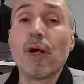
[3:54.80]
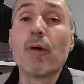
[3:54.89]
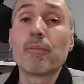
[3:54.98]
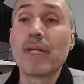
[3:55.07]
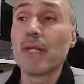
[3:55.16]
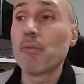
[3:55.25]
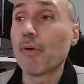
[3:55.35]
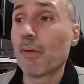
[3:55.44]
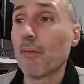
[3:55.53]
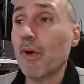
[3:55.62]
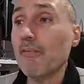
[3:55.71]
obtain what
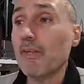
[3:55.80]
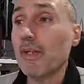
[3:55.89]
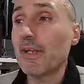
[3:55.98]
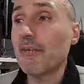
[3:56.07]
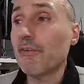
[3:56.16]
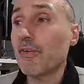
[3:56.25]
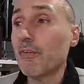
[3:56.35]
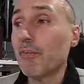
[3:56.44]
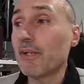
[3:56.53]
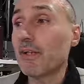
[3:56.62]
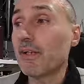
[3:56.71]
I want. It
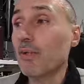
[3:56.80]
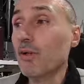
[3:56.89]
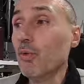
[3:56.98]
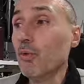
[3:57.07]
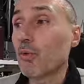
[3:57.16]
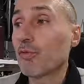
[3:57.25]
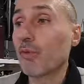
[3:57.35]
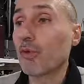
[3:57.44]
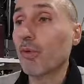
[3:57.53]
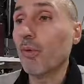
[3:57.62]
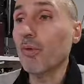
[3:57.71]
simply look
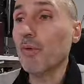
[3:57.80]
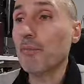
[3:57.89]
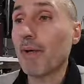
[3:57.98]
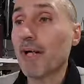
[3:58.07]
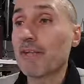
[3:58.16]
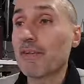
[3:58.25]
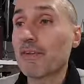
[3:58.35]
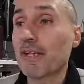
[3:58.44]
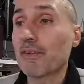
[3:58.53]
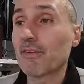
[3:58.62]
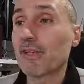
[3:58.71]
for all the parent
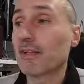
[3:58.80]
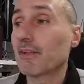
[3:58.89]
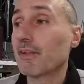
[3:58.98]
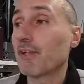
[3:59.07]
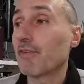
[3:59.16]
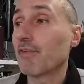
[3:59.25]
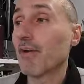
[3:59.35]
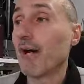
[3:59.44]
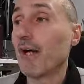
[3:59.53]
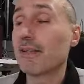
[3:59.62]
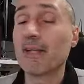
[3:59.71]
directory until it
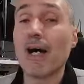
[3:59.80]
find